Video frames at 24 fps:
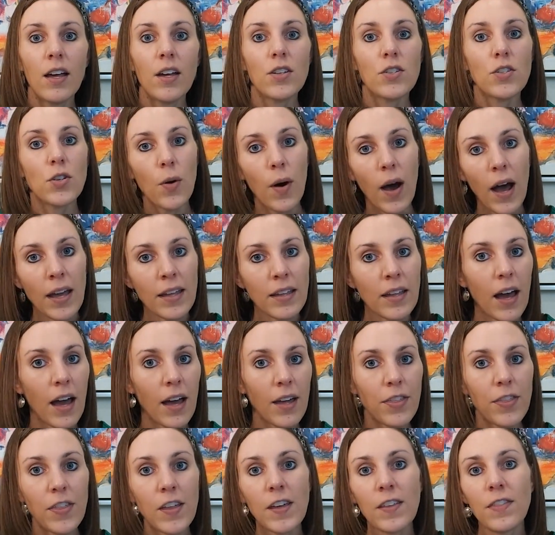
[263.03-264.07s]
So I
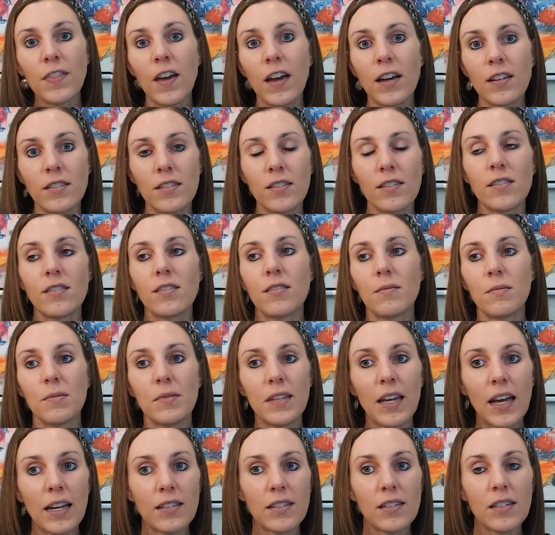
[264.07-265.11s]
I think that's
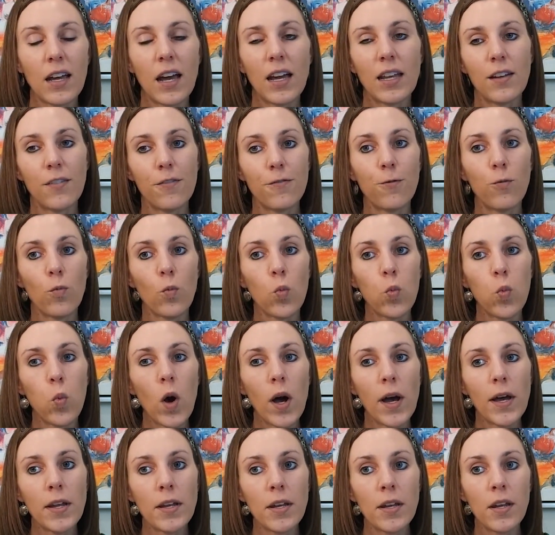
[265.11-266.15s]
that's kind of
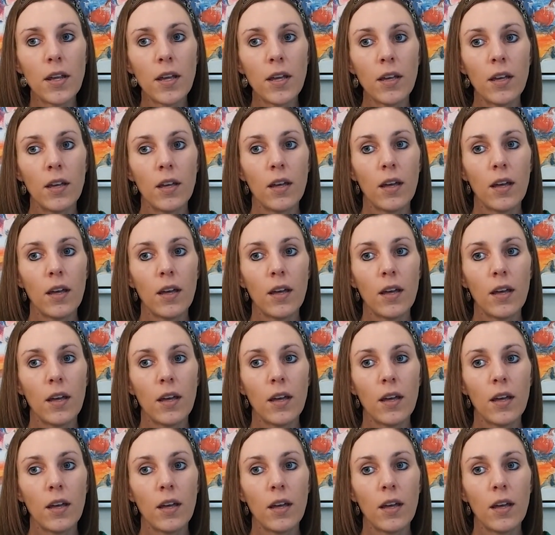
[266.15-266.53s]
one